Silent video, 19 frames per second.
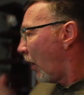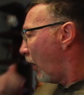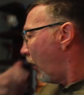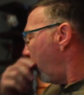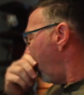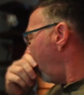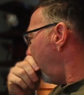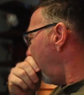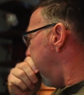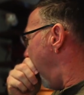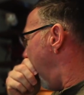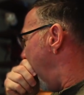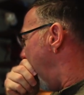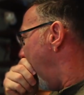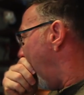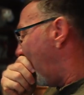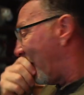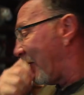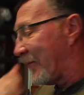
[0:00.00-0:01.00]

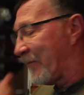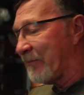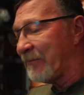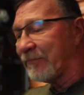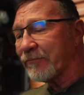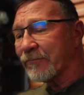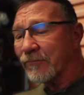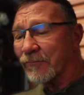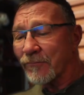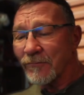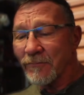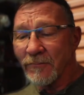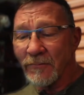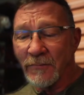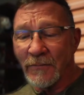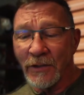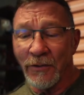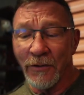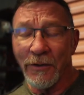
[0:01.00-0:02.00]

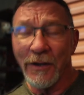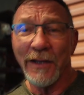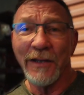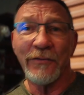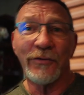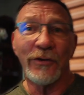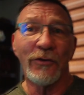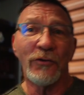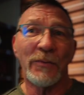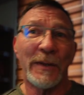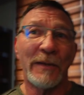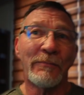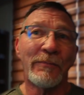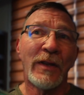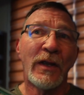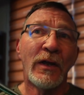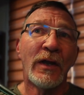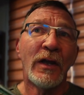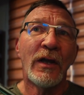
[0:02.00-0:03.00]
All right, excuse me.
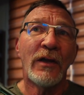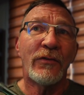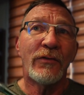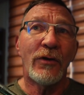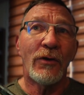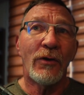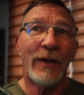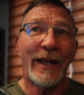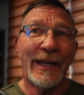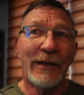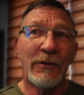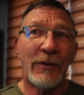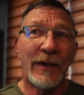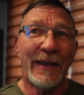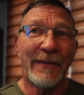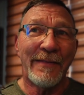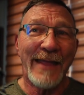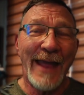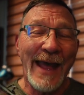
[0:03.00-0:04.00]
So
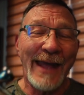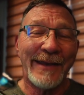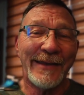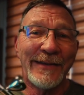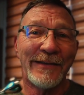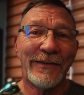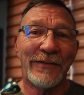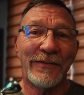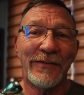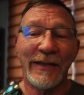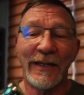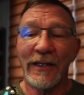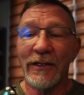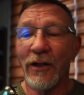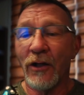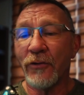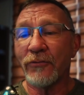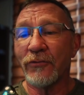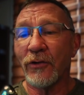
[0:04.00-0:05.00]
anyway, that is
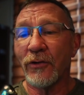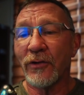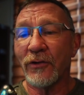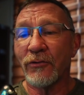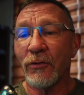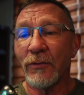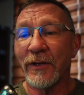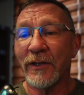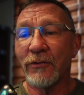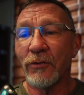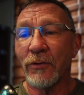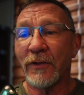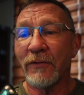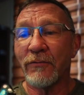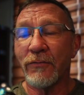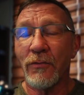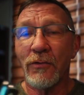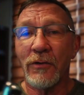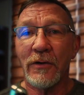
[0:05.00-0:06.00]
the Ultra
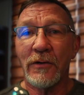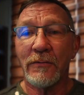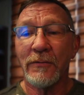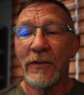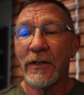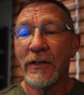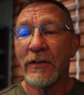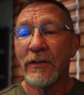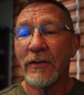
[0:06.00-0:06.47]
2024.